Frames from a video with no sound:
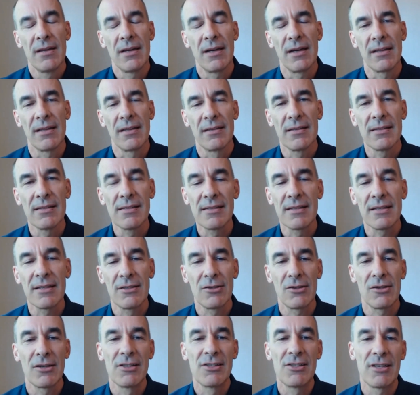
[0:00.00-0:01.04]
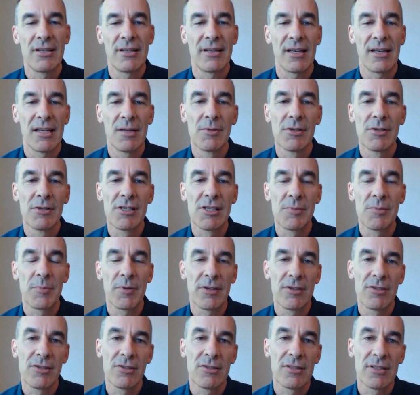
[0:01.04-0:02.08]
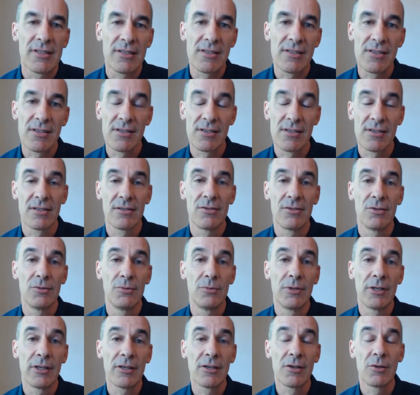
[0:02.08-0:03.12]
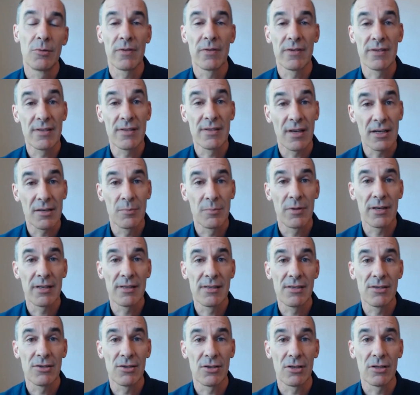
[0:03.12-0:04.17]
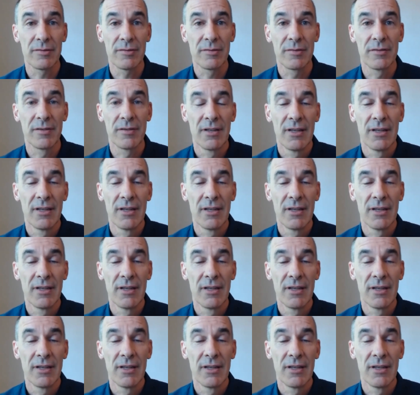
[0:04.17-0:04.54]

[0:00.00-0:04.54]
And this technology enables specialists to work with site-based staff